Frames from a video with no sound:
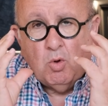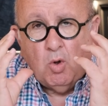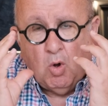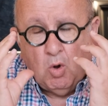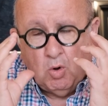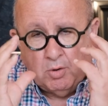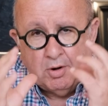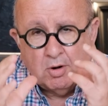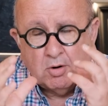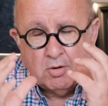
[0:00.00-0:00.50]

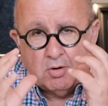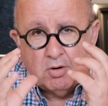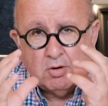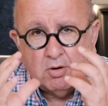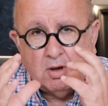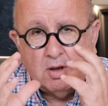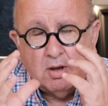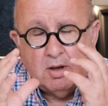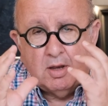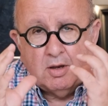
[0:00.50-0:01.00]
On our
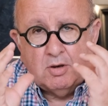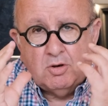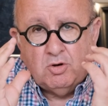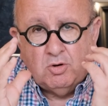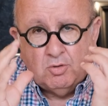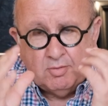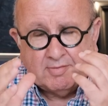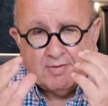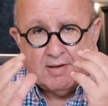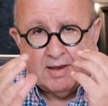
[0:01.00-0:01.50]

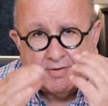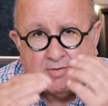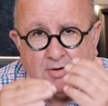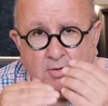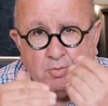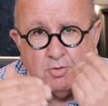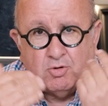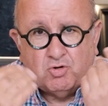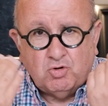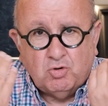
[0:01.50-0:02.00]
newsletter,
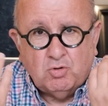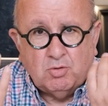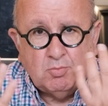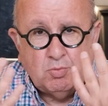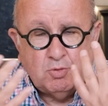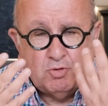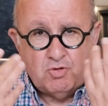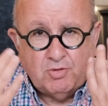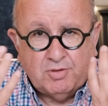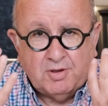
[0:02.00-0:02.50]
which
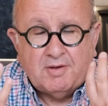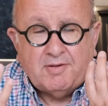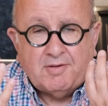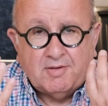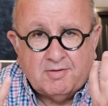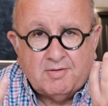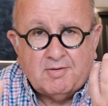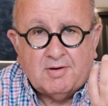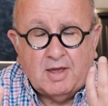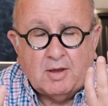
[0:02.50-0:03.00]
this
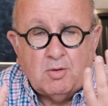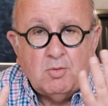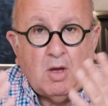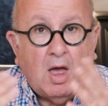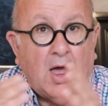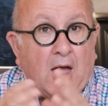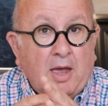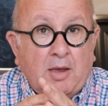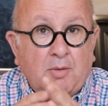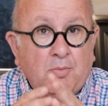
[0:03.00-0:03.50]
is now,
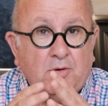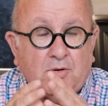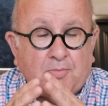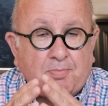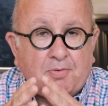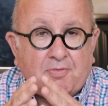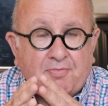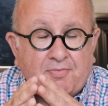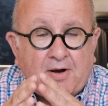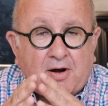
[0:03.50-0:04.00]
I would have
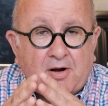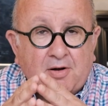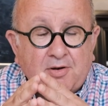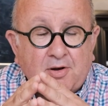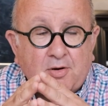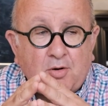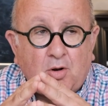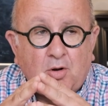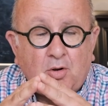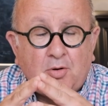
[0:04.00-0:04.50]
preferred,
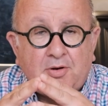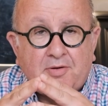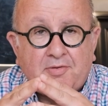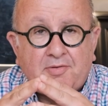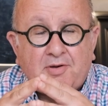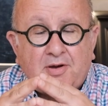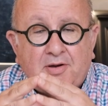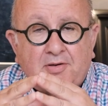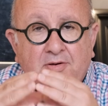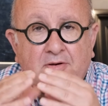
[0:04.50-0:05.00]
in all
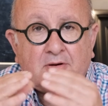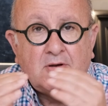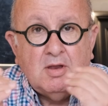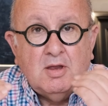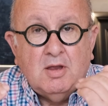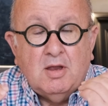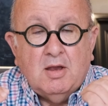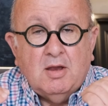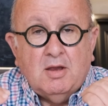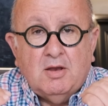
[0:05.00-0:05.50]
honesty, to
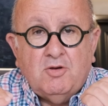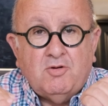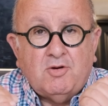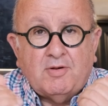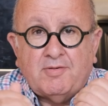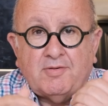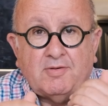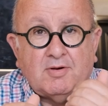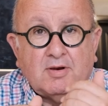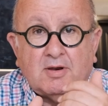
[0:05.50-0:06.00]

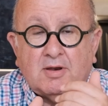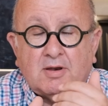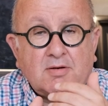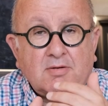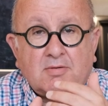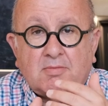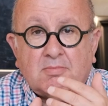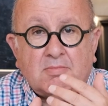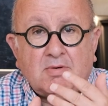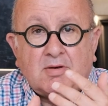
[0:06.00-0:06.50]
just
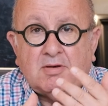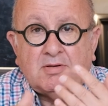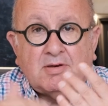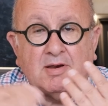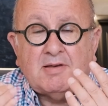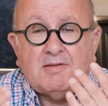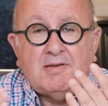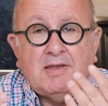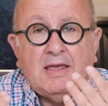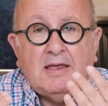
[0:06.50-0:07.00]

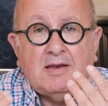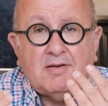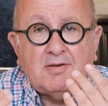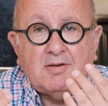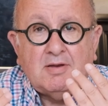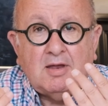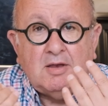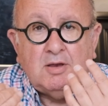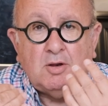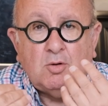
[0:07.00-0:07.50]
dictate
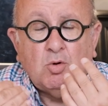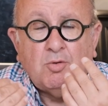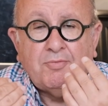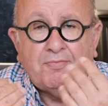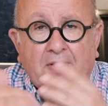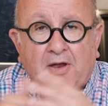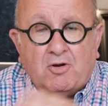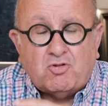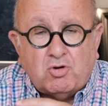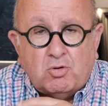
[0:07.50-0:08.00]
in the
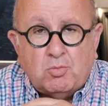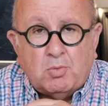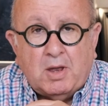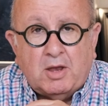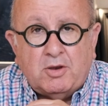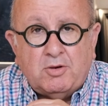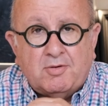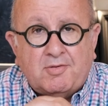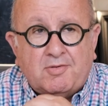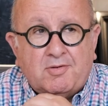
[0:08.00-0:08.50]
old-fashioned way I
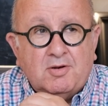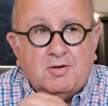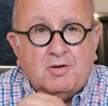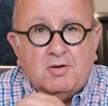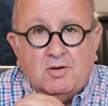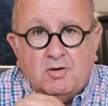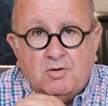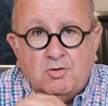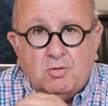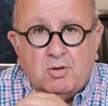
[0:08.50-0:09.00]
used to
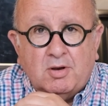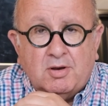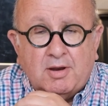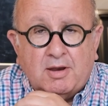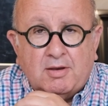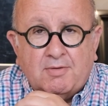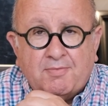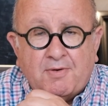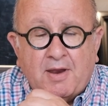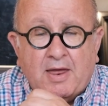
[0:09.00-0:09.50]
do at
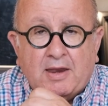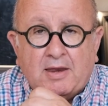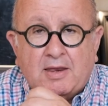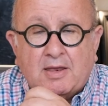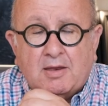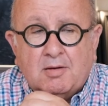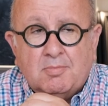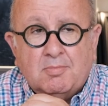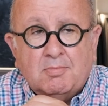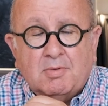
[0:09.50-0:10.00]
Knight
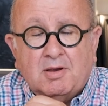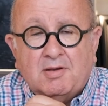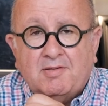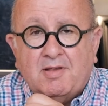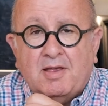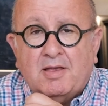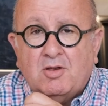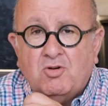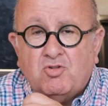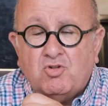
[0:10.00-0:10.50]
Frank, and my
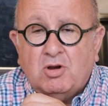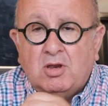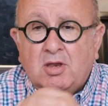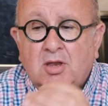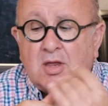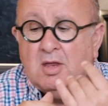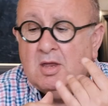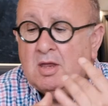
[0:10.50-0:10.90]
secretary